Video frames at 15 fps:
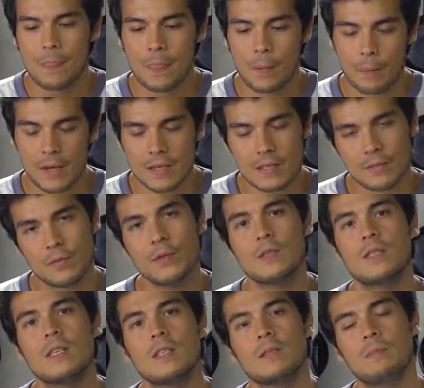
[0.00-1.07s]
The big
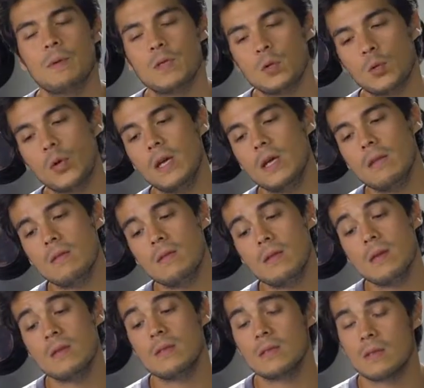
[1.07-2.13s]
differences between
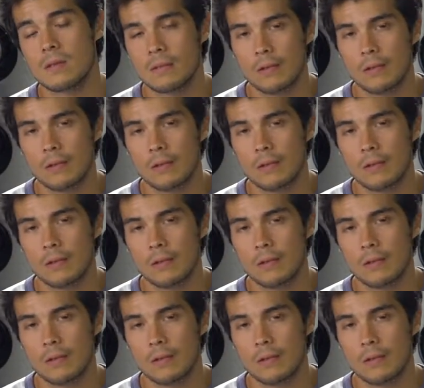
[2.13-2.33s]
these